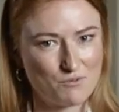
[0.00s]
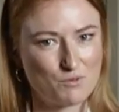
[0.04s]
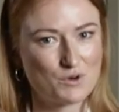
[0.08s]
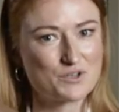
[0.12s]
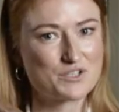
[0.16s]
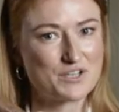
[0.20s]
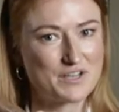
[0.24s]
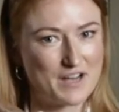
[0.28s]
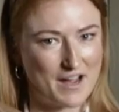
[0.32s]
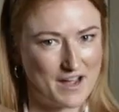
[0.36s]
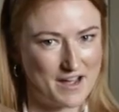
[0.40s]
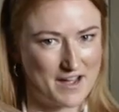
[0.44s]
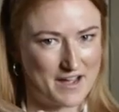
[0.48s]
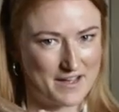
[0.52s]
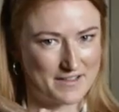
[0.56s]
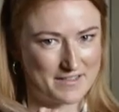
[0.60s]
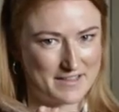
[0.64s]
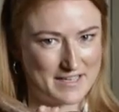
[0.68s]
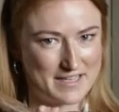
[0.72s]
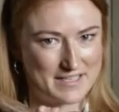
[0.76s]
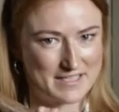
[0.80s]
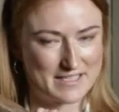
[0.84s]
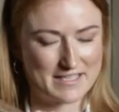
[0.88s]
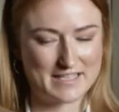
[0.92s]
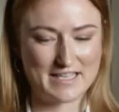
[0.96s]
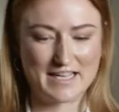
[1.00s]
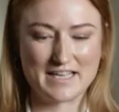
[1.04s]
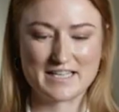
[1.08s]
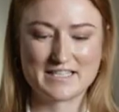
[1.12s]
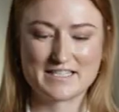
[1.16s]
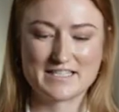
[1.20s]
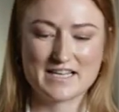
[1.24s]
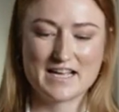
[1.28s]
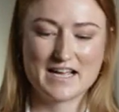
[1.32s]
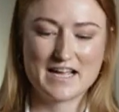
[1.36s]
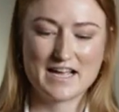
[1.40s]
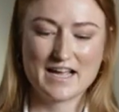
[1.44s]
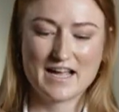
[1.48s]
What on earth is
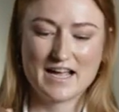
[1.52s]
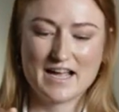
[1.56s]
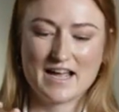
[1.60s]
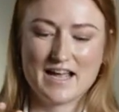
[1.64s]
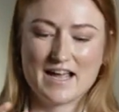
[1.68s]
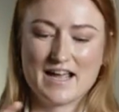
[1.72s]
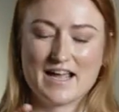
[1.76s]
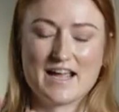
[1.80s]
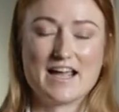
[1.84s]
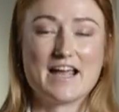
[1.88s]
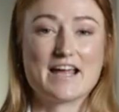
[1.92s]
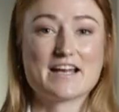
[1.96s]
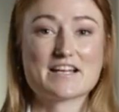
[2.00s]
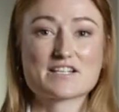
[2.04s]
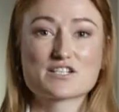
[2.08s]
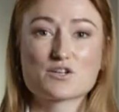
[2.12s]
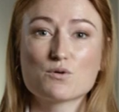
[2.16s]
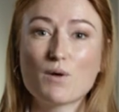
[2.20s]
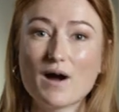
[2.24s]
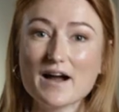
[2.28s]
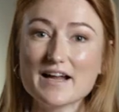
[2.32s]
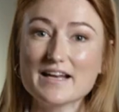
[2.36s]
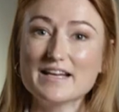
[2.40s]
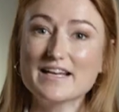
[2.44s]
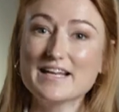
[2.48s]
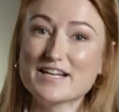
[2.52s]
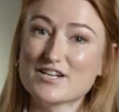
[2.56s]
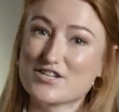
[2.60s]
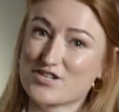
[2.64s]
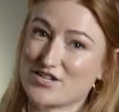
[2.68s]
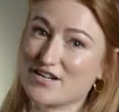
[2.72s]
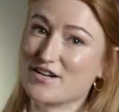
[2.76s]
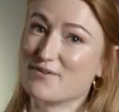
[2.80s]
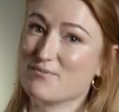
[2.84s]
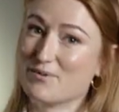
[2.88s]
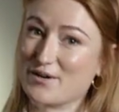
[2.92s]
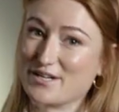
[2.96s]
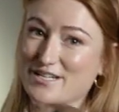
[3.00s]
this? It is quite
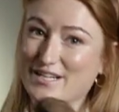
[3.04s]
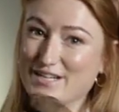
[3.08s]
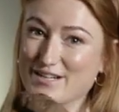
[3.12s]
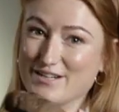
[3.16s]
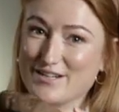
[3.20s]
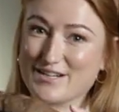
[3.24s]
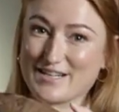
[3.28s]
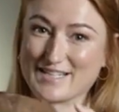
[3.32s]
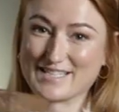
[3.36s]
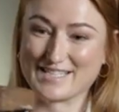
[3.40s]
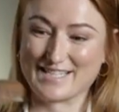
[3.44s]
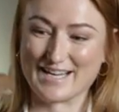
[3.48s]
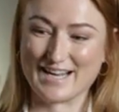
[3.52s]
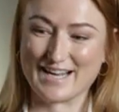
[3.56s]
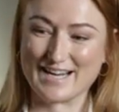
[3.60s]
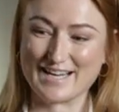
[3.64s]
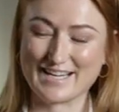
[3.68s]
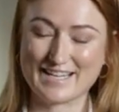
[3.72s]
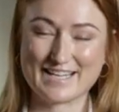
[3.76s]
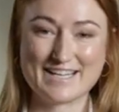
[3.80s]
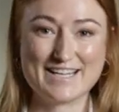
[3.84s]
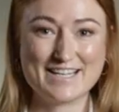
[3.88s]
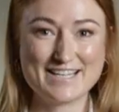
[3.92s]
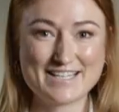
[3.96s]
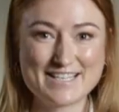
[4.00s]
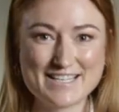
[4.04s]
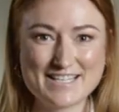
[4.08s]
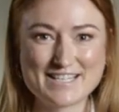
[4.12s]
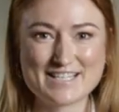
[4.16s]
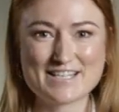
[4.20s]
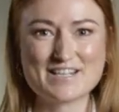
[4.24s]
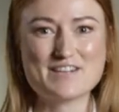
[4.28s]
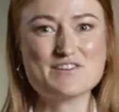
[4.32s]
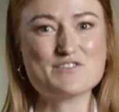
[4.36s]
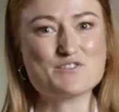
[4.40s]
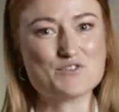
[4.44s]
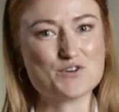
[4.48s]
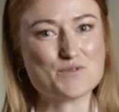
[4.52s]
literally what it looks like. It is
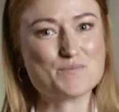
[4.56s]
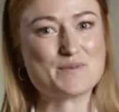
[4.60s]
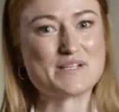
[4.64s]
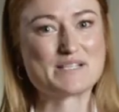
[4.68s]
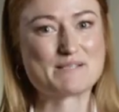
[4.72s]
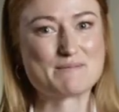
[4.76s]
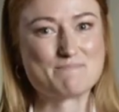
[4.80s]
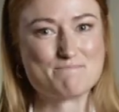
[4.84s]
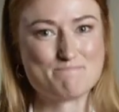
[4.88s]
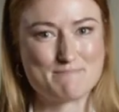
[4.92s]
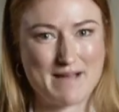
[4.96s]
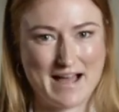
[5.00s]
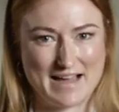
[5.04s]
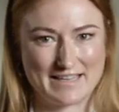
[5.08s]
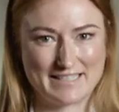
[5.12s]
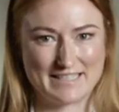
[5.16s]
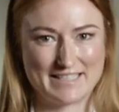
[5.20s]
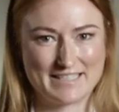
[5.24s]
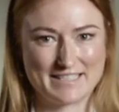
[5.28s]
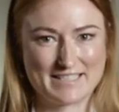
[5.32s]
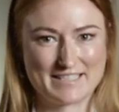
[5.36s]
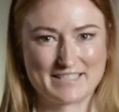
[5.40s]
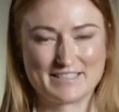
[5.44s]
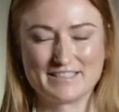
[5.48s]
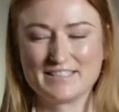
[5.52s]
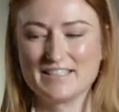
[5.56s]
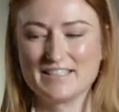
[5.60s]
an enormous mallet.